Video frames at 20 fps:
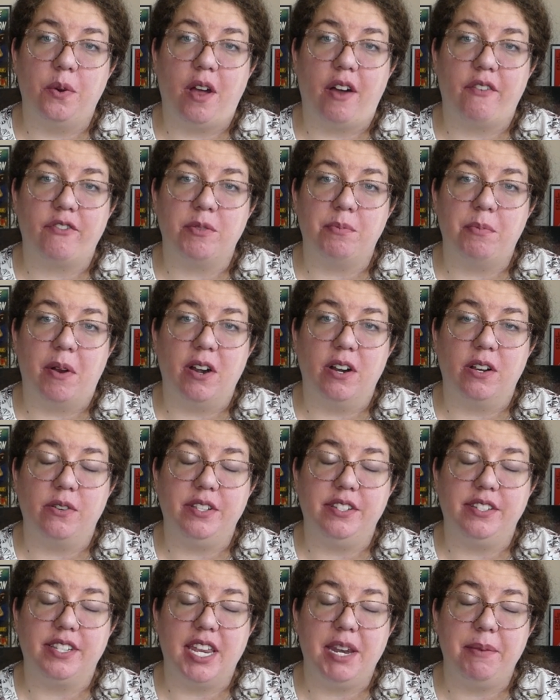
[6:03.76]
off tomorrow.
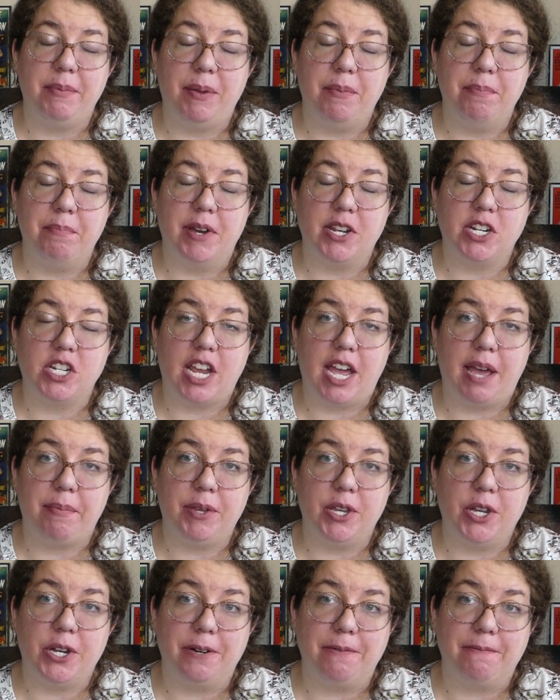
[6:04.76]
He's going to be much
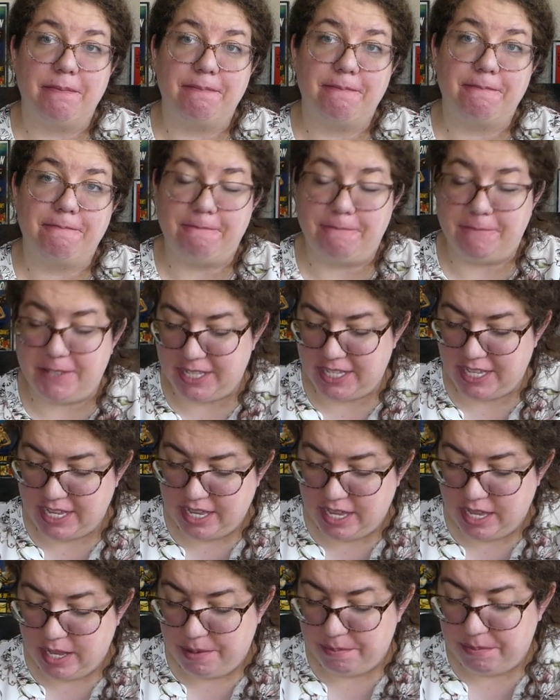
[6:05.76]
happier.
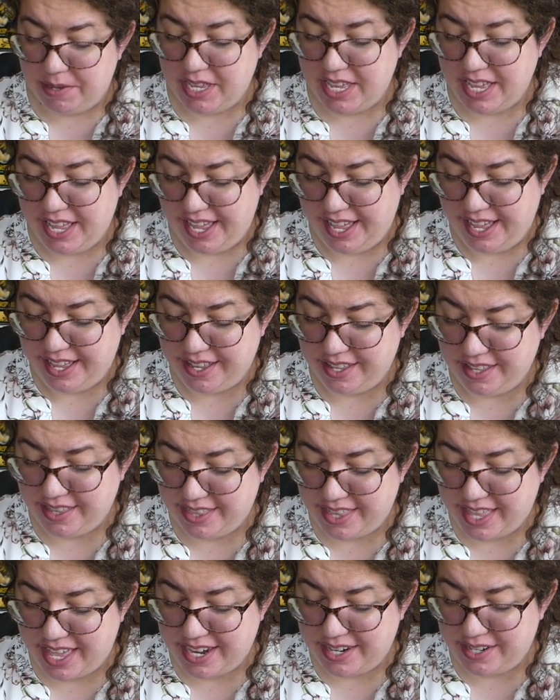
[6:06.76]
But yeah,
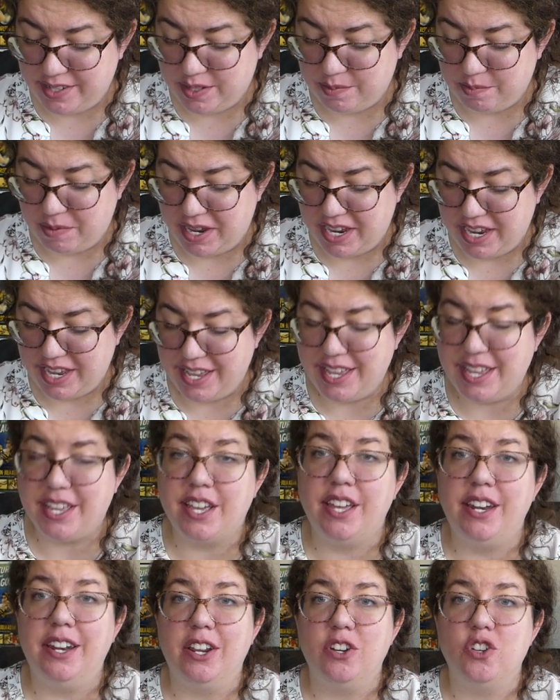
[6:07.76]
that is my
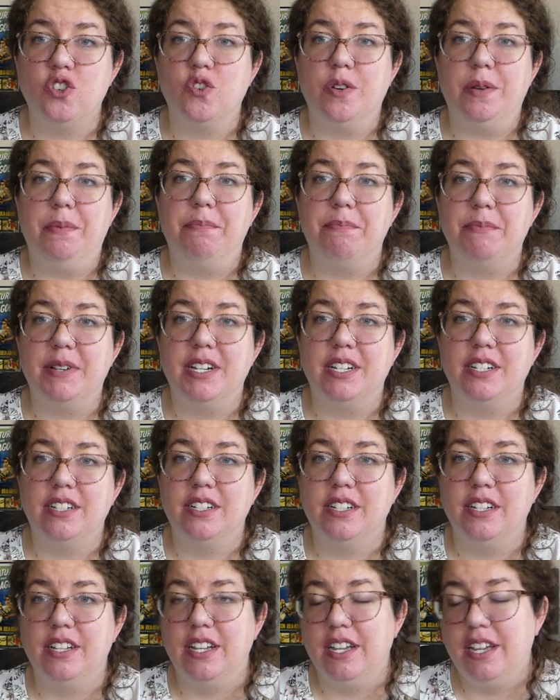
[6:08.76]
conundrum.
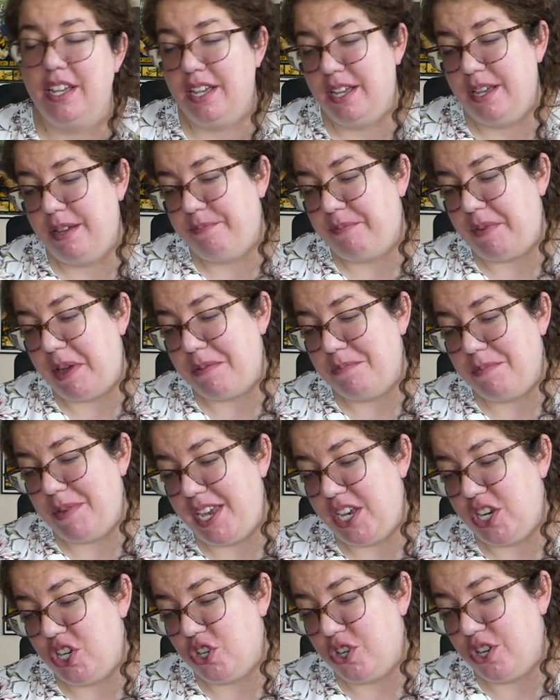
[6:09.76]
My
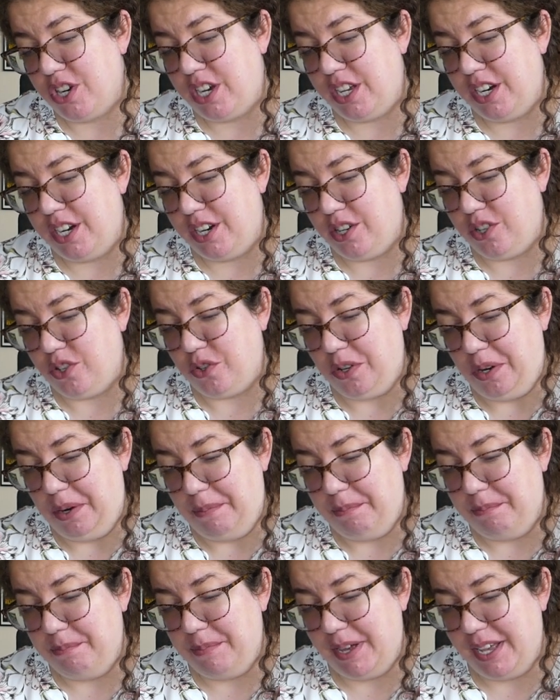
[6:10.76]
major
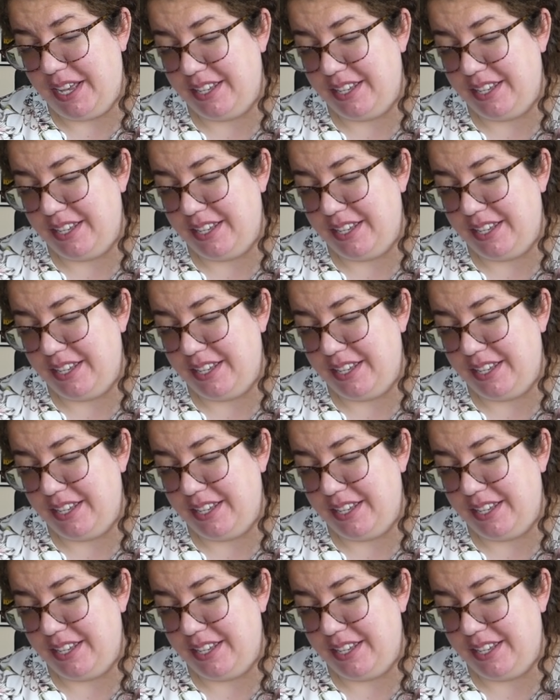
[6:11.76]
conundrum.